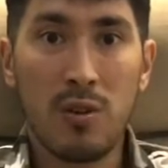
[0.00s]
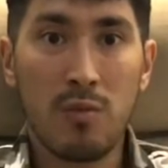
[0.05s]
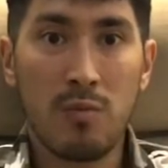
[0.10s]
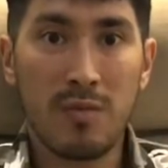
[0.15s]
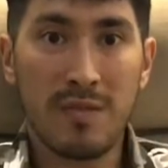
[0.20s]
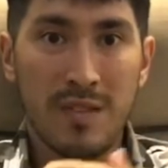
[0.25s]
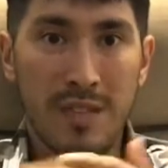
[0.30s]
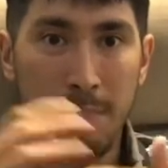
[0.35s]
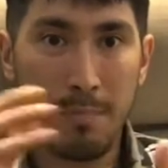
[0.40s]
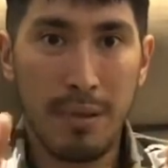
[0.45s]
with
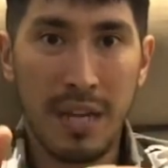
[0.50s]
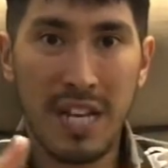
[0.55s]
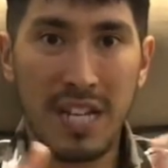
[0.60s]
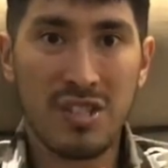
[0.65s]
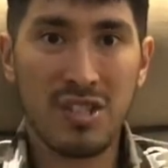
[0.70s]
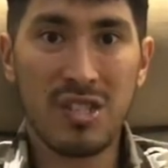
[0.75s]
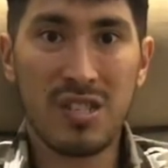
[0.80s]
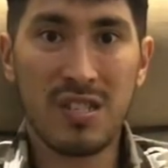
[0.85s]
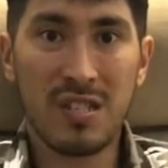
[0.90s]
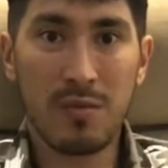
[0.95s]
some
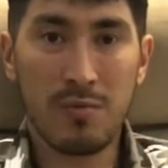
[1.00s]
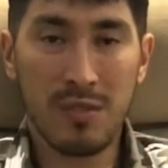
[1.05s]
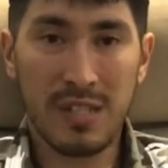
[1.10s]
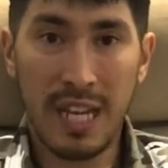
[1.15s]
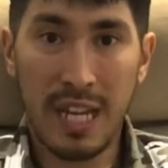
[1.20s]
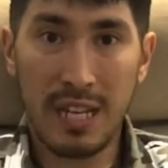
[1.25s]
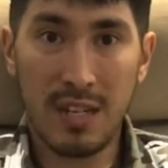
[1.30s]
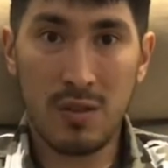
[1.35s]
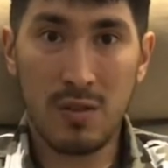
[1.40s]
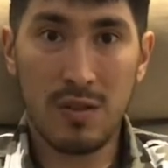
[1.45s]
pictures that were
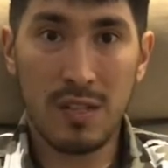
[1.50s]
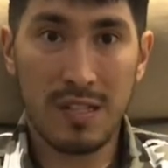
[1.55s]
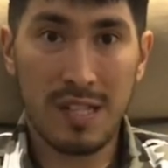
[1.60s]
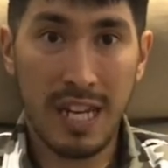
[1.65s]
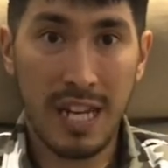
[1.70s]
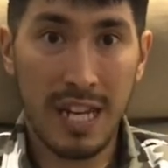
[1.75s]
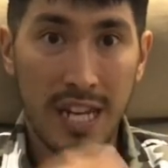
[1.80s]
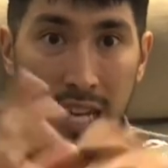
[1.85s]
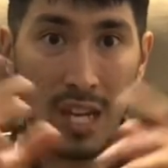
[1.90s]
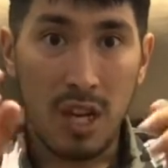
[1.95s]
taken on the
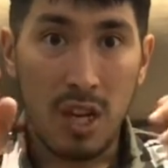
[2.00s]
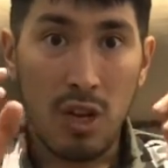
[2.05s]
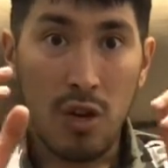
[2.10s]
day.